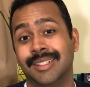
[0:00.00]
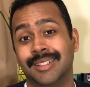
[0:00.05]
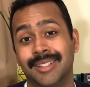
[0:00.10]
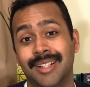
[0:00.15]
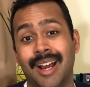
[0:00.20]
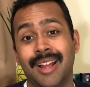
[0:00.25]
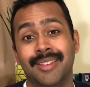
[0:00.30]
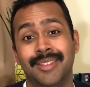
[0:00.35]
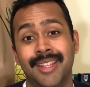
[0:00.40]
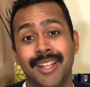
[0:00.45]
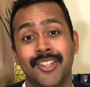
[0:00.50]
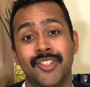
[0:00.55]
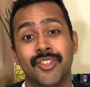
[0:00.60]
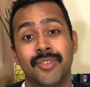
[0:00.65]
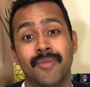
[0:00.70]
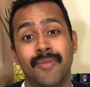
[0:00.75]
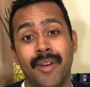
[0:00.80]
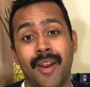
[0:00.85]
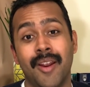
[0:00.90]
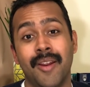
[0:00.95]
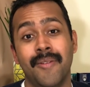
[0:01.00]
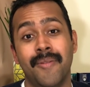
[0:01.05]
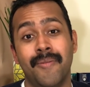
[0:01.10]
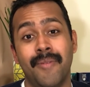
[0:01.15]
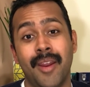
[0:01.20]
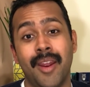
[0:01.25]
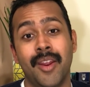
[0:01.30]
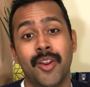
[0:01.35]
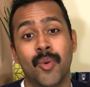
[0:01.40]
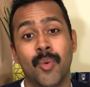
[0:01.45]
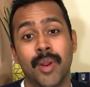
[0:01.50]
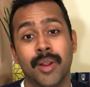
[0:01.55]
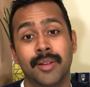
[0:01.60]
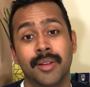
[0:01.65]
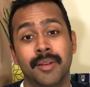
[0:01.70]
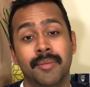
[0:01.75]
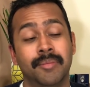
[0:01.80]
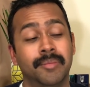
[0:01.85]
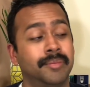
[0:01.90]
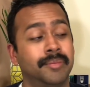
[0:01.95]
got ditched very, very
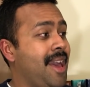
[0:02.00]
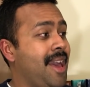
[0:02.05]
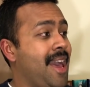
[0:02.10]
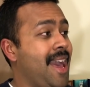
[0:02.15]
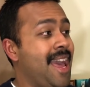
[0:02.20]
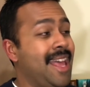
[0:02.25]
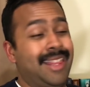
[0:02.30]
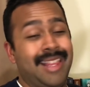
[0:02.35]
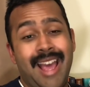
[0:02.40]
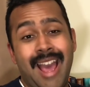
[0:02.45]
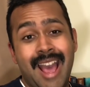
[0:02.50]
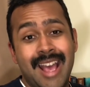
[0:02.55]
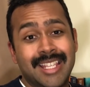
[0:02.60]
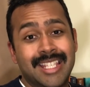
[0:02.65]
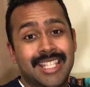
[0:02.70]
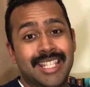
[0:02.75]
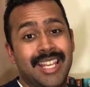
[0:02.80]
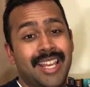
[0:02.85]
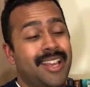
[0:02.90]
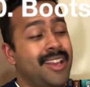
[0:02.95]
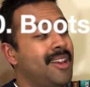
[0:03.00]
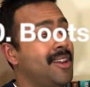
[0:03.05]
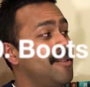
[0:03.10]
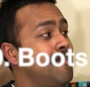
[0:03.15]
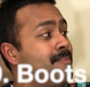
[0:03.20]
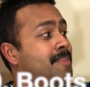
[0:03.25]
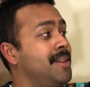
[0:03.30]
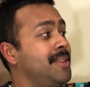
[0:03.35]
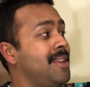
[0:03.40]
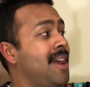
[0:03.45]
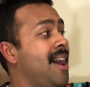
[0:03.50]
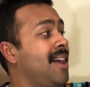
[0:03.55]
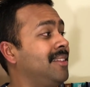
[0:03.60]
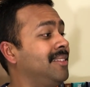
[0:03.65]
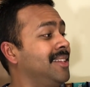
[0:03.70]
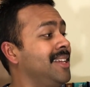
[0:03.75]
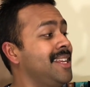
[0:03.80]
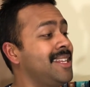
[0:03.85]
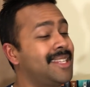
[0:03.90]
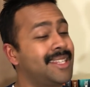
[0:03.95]
quickly. And last but not
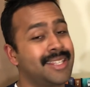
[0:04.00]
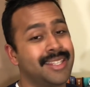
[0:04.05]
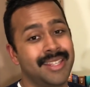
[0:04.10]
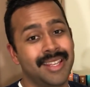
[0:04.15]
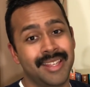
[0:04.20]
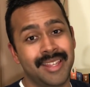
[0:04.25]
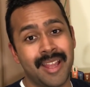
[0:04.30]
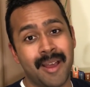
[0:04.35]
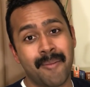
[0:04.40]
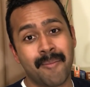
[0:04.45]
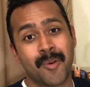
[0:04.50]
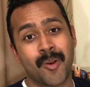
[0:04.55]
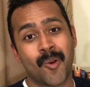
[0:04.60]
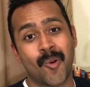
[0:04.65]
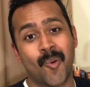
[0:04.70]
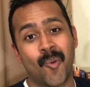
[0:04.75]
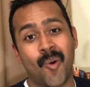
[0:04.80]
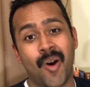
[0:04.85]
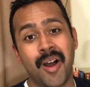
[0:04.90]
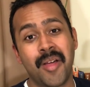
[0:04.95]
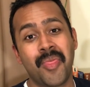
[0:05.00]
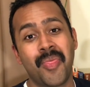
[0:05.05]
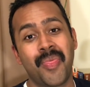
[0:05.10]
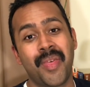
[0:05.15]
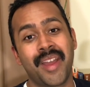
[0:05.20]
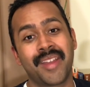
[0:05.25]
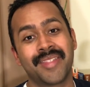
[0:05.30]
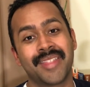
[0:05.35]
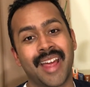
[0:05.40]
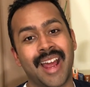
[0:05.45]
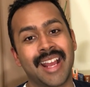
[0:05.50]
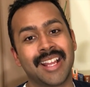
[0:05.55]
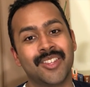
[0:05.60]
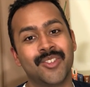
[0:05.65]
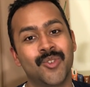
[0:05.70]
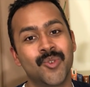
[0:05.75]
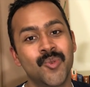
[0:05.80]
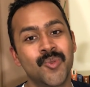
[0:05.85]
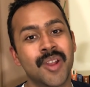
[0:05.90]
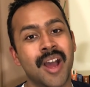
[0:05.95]
least, the number one thing that I
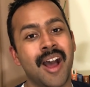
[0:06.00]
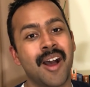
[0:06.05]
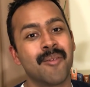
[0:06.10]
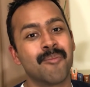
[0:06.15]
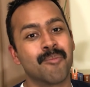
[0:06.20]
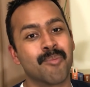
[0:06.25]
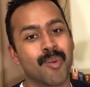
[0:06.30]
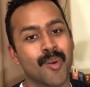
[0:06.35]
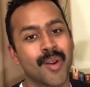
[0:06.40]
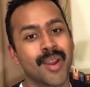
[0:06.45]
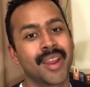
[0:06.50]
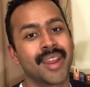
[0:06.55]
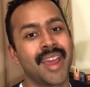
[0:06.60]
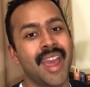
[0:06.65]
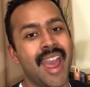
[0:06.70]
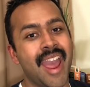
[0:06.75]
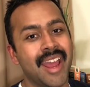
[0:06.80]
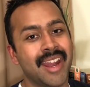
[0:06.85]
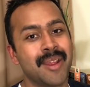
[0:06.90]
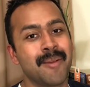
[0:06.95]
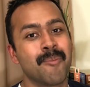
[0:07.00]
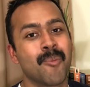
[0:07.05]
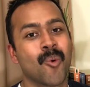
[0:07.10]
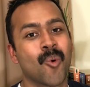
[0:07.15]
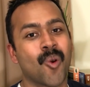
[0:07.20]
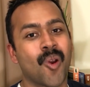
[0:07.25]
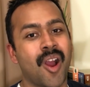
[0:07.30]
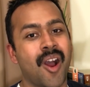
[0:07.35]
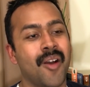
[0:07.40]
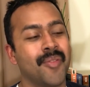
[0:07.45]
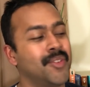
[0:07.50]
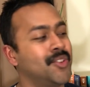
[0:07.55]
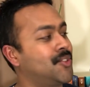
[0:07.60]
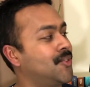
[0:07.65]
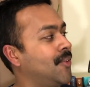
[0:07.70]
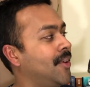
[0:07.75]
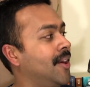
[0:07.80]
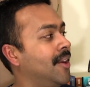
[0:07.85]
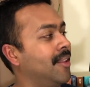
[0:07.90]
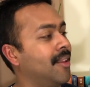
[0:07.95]
do not bring anymore on the
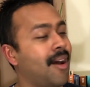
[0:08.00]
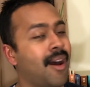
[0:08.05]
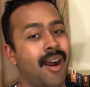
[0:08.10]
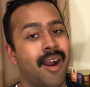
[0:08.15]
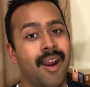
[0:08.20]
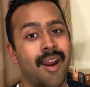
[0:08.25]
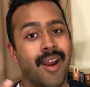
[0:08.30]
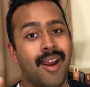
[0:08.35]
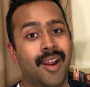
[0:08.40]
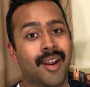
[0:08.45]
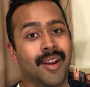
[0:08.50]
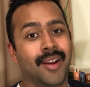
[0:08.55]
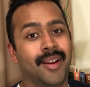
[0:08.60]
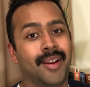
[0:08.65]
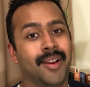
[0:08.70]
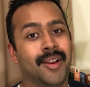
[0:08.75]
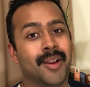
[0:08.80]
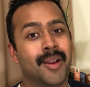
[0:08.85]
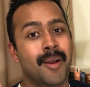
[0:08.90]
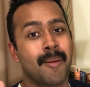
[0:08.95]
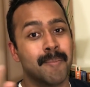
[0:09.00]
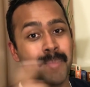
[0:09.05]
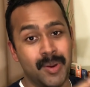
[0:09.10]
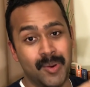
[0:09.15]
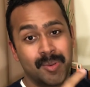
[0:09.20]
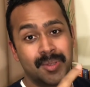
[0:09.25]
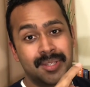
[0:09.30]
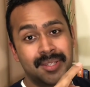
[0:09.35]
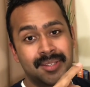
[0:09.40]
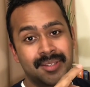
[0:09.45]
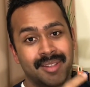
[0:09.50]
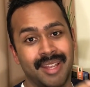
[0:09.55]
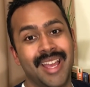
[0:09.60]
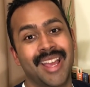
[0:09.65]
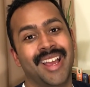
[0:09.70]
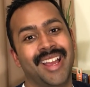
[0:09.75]
trail are boots.